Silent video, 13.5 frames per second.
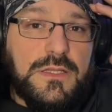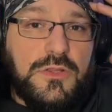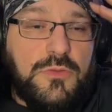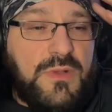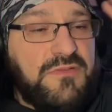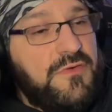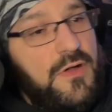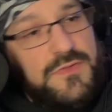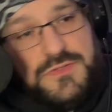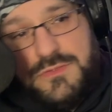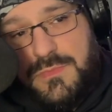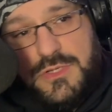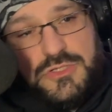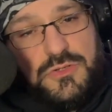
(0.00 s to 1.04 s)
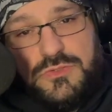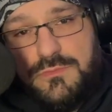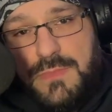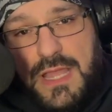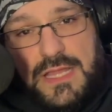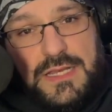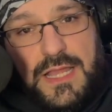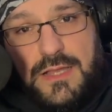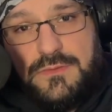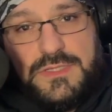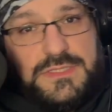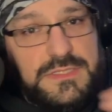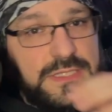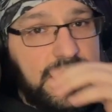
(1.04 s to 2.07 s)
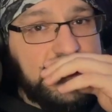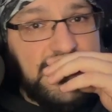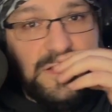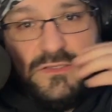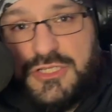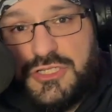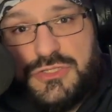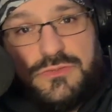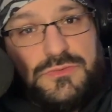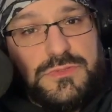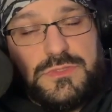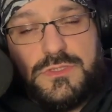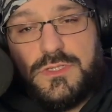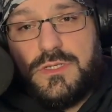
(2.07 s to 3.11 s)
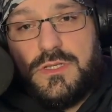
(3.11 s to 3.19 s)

You know, my father's a much older man now. He has health issues,